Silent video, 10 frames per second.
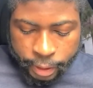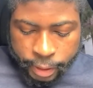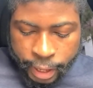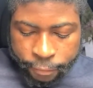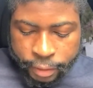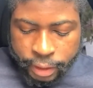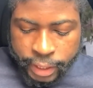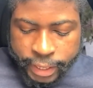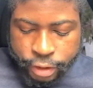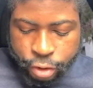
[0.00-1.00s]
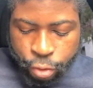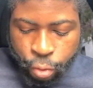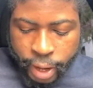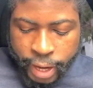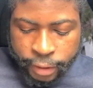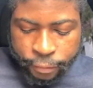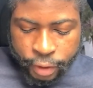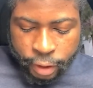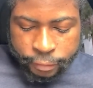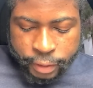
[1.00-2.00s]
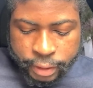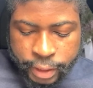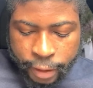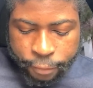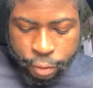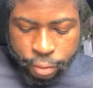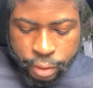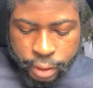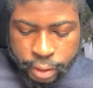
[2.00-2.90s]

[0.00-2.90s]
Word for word: Nevertheless, through envy of the devil